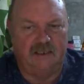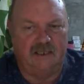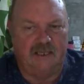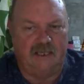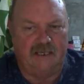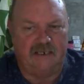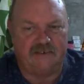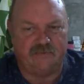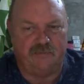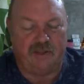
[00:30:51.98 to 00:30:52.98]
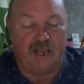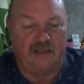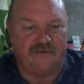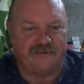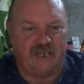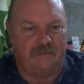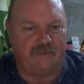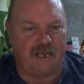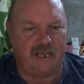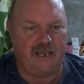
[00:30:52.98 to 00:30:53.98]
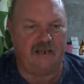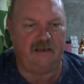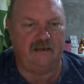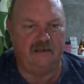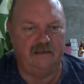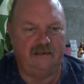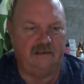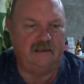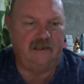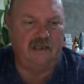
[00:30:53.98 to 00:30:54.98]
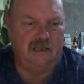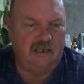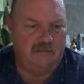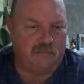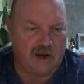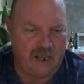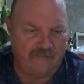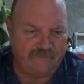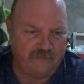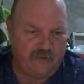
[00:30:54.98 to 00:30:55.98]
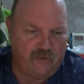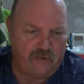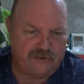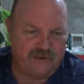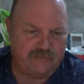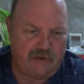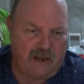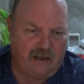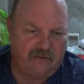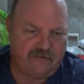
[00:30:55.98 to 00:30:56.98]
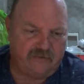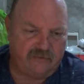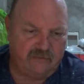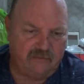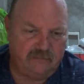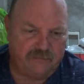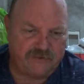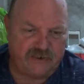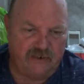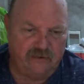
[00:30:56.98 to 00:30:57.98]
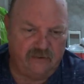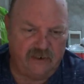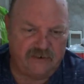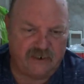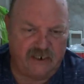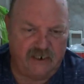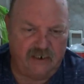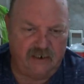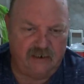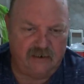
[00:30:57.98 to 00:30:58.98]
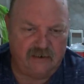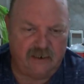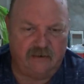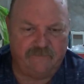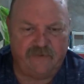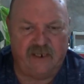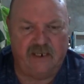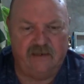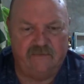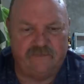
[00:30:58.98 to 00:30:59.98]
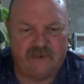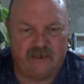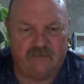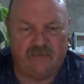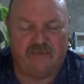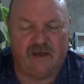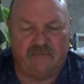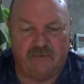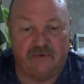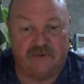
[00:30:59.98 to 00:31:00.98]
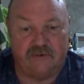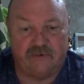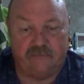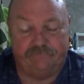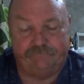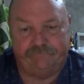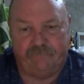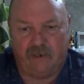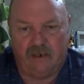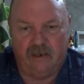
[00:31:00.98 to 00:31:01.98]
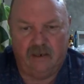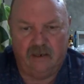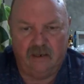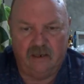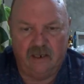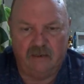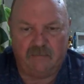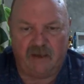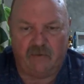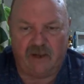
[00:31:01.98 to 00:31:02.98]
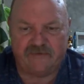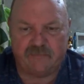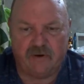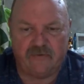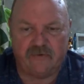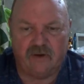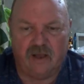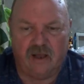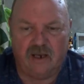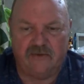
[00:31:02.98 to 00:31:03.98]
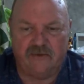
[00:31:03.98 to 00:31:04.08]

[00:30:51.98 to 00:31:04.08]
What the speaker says: And his reply the same day, Brian from the horse's mouth, Pasile is a den of thieves and rip-off merchants. My wife's brother-in-law